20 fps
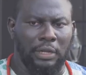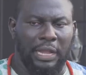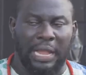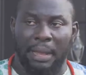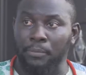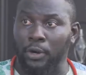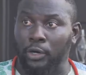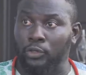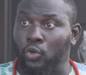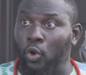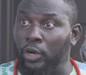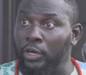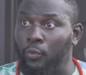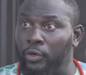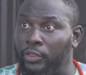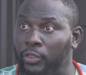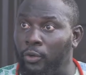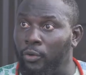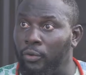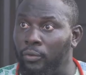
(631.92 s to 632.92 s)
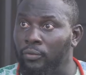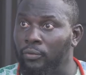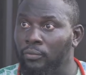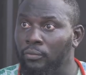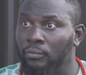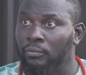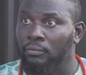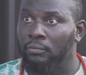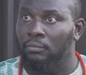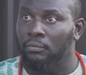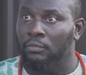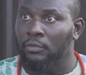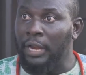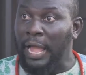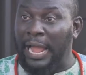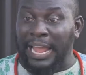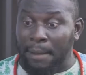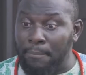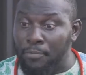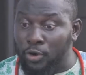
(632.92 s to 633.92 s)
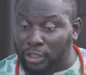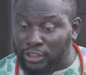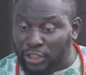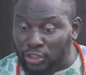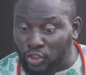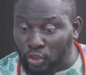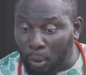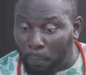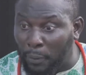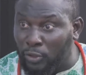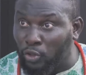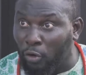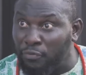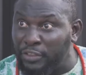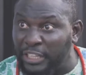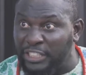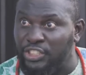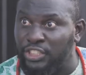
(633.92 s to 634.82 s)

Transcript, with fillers: I am not going with you. I am not in support of